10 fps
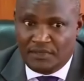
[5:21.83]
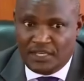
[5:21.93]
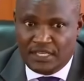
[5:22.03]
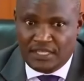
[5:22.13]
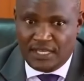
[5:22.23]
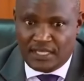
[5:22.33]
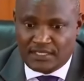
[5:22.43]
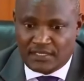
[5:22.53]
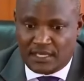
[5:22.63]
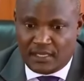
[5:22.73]
many
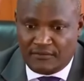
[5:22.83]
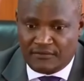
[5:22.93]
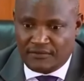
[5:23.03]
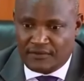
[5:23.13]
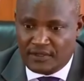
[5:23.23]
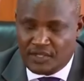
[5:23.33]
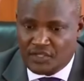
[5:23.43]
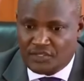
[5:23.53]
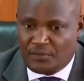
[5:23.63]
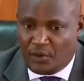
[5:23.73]
leaders have
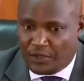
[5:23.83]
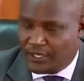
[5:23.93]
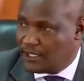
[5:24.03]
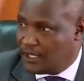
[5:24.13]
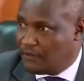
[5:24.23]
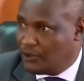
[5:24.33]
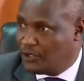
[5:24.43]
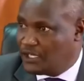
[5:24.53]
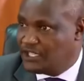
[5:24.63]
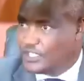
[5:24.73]
spoken
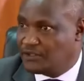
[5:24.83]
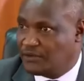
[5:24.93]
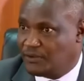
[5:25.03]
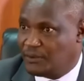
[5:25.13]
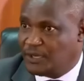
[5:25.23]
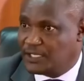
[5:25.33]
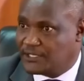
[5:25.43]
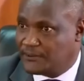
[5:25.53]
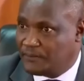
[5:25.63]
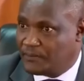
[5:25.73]
about the leadership of the
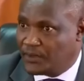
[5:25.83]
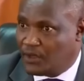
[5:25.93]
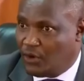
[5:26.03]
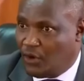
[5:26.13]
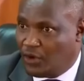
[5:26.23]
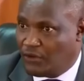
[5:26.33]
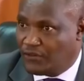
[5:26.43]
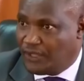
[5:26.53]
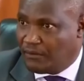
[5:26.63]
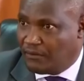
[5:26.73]
party. All
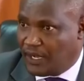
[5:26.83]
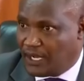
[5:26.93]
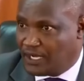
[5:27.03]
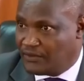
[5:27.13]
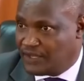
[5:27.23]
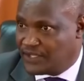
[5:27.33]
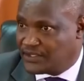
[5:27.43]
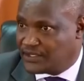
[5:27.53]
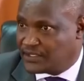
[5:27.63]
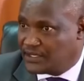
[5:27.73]
of them are
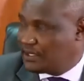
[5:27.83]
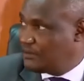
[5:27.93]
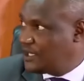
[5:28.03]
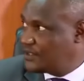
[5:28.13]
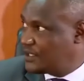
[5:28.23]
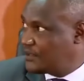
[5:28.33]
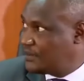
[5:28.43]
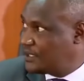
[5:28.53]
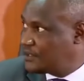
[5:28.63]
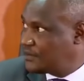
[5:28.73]
addressed in my
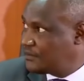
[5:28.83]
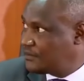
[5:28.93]
statement.